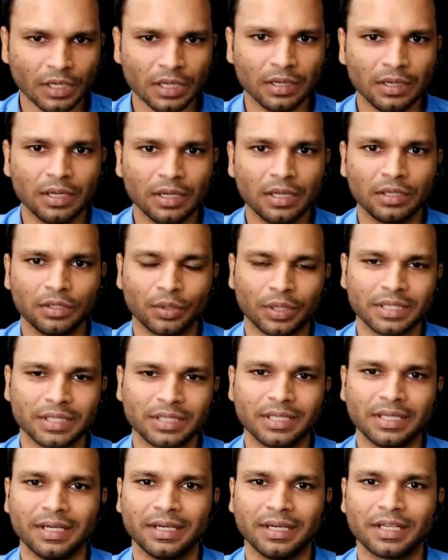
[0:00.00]
You can see it
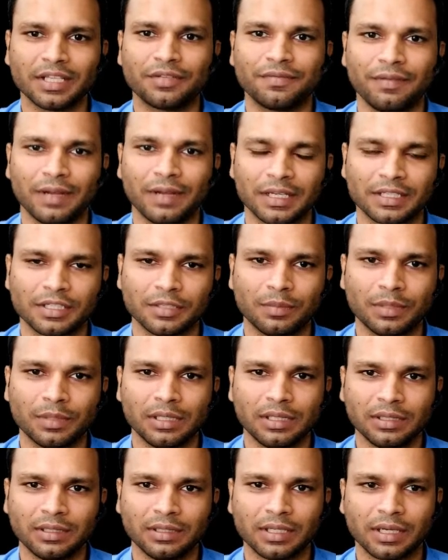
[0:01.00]
is flexible, the
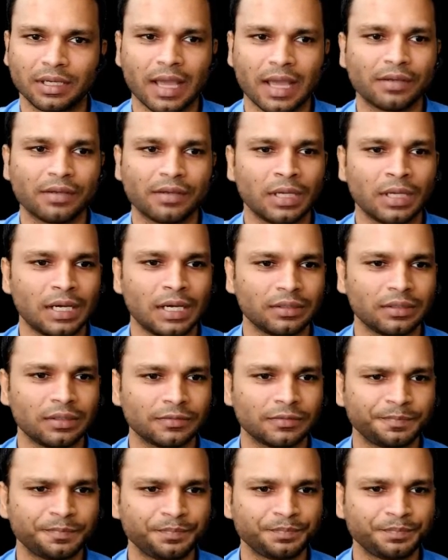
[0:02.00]
cannula.
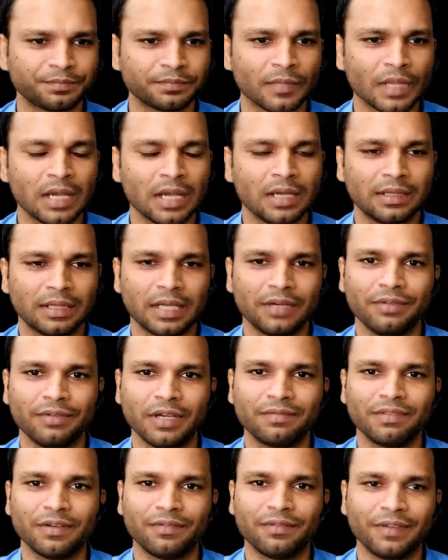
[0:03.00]
Then we have the
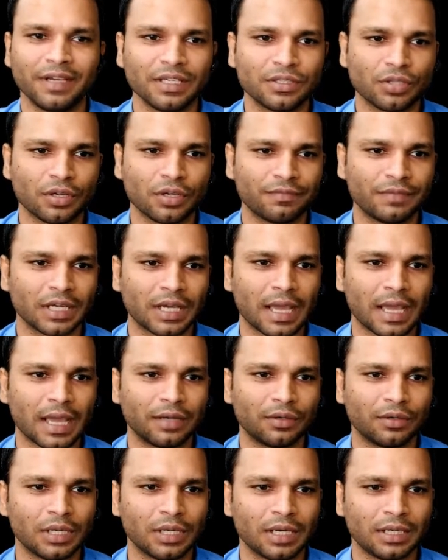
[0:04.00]
wings of the
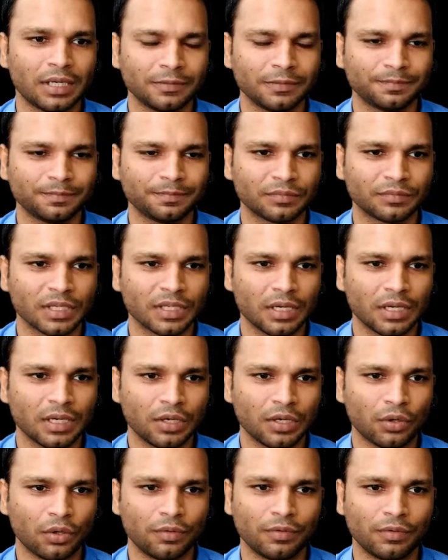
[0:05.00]
cannula
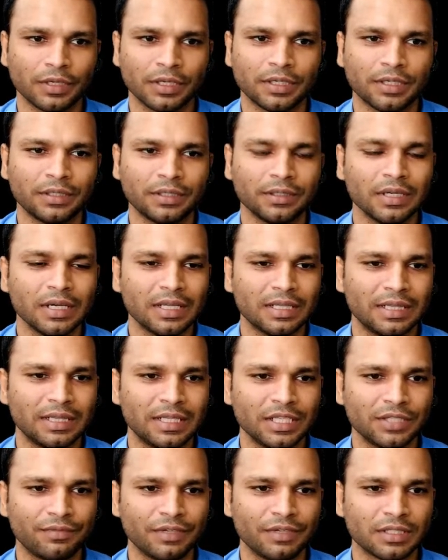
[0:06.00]
over here. These
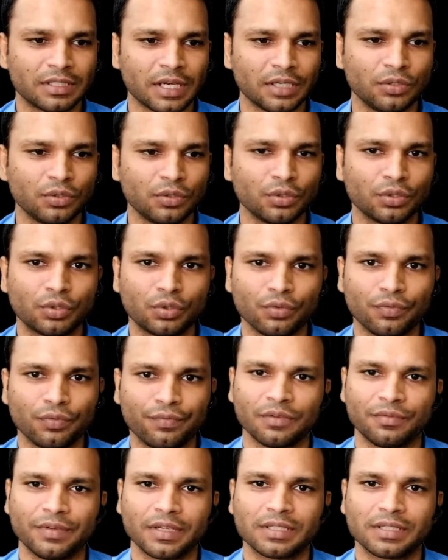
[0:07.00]
wings are used to fix
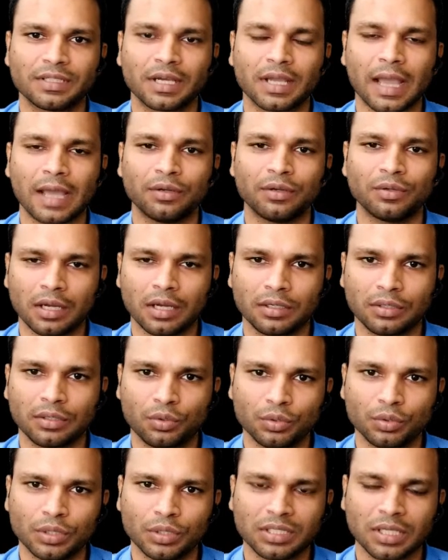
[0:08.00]
the cannula to the
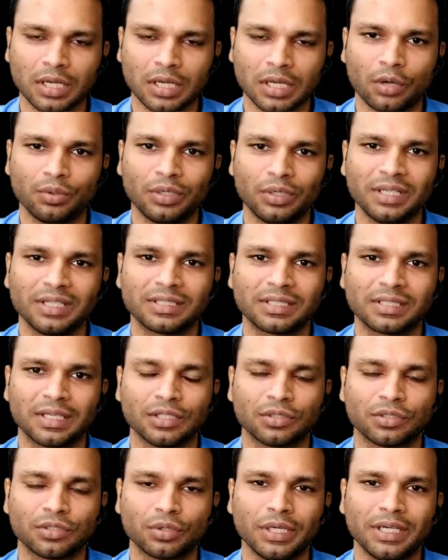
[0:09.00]
surrounding skin so
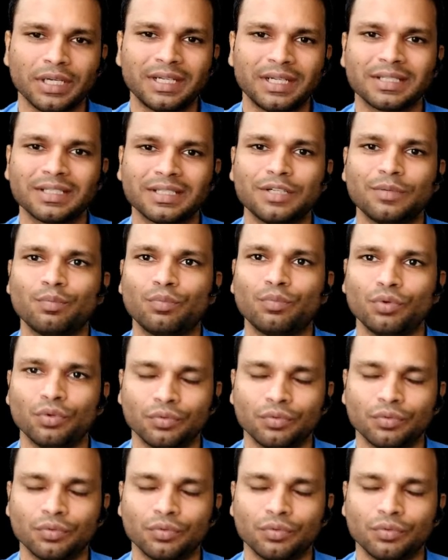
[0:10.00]
it doesn't move.